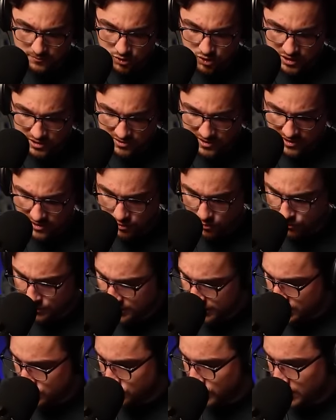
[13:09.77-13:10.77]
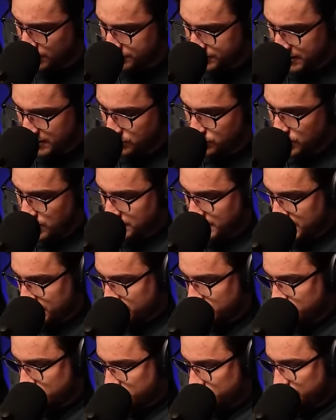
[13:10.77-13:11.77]
She's like a really wealthy woman
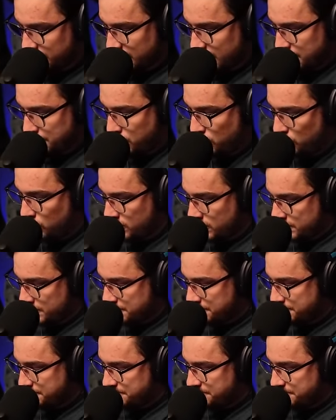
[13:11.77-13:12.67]
who's very bored,